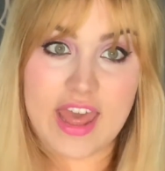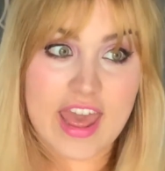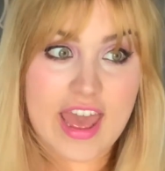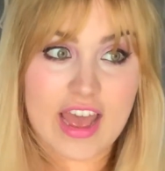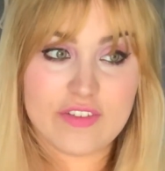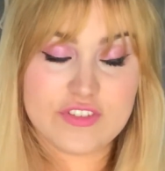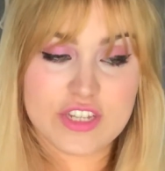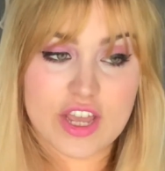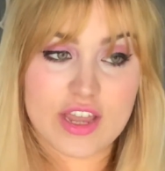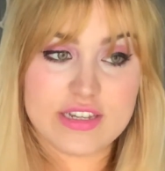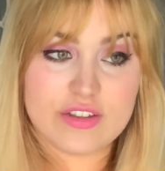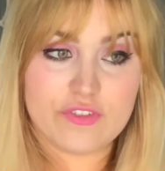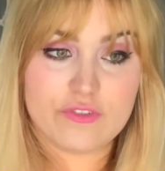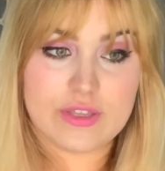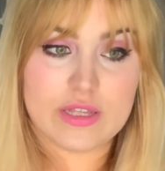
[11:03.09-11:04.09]
have to kind
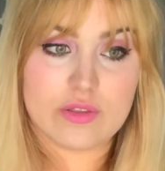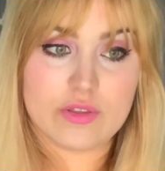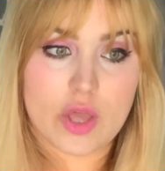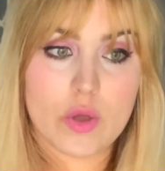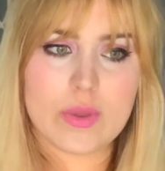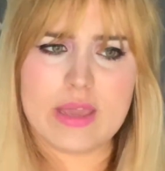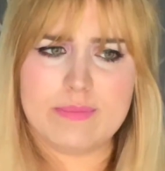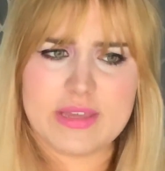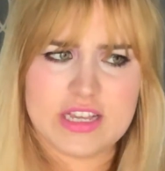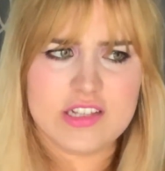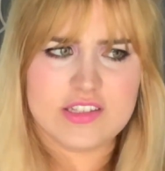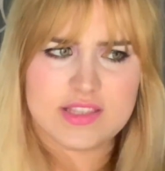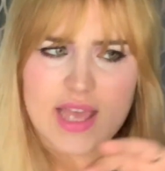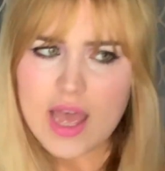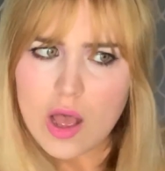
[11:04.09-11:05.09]
of feel that, okay, because
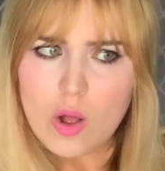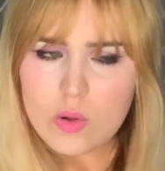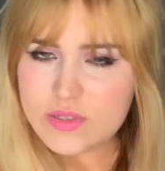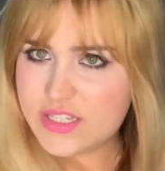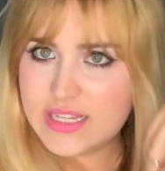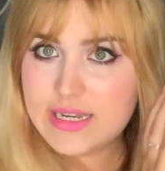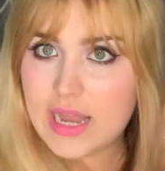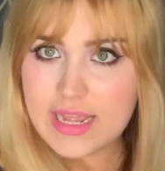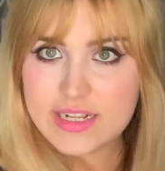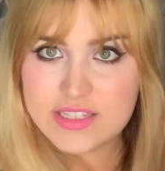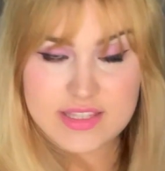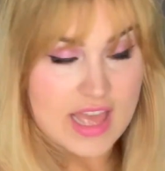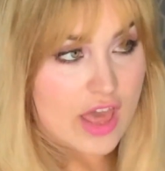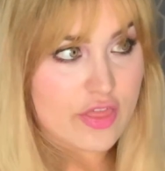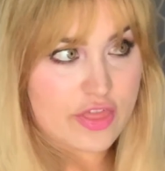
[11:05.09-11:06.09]
that alter likes
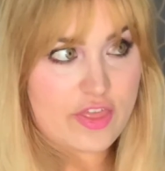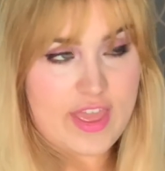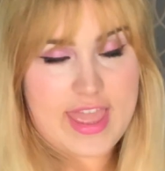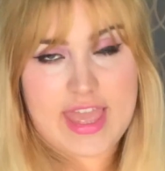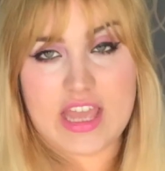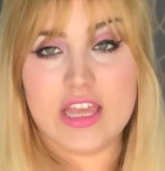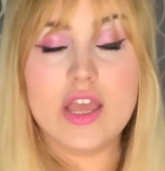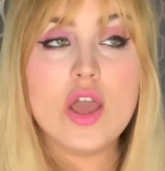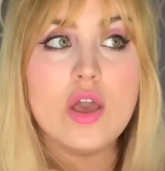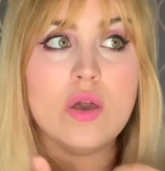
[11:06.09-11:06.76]
that thing,